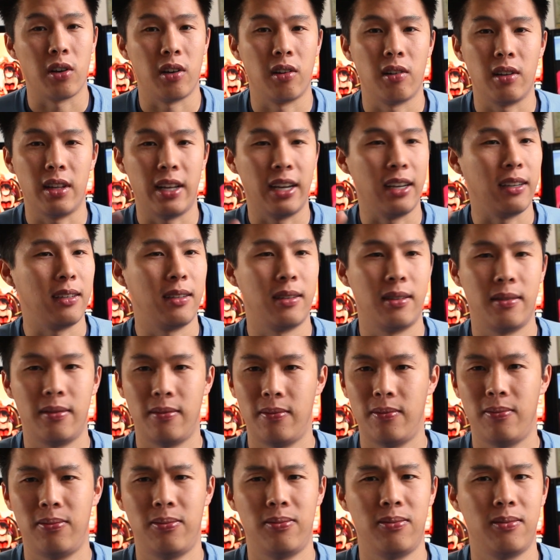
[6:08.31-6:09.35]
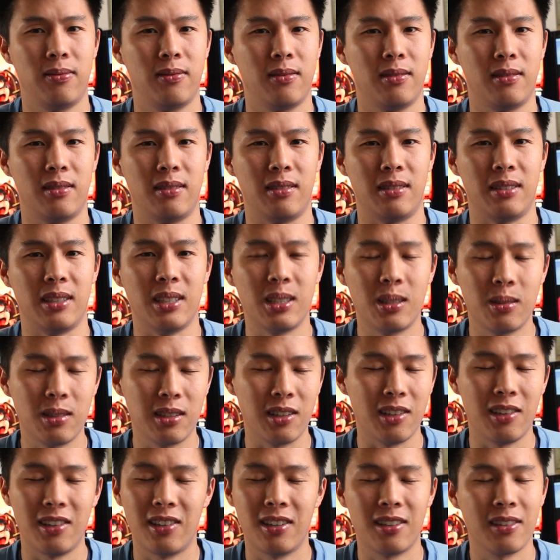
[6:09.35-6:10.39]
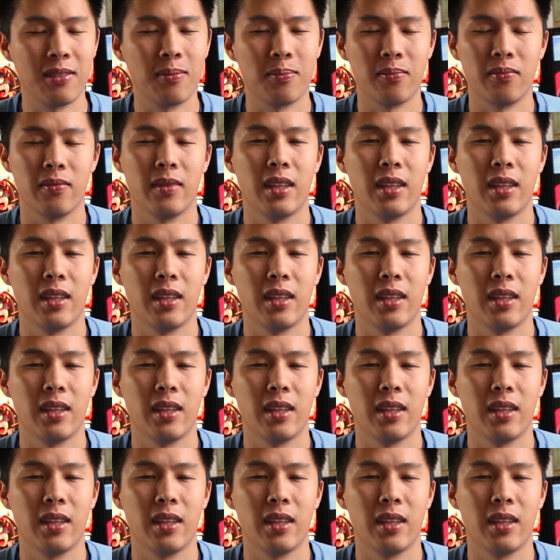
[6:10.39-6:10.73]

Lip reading: They're like this long.